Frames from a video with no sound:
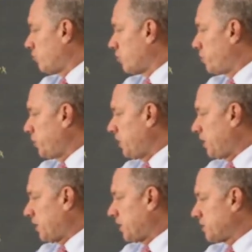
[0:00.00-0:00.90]
for
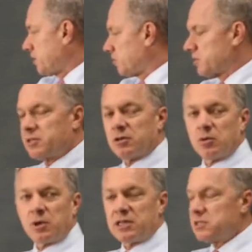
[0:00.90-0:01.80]
b at x equals 0,
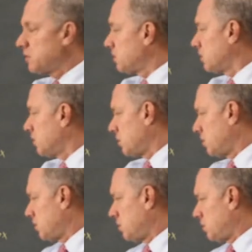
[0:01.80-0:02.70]
y is
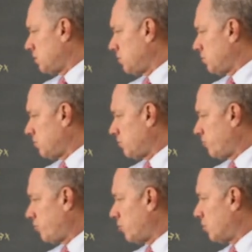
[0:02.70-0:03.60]

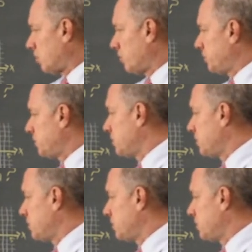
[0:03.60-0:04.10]
4, which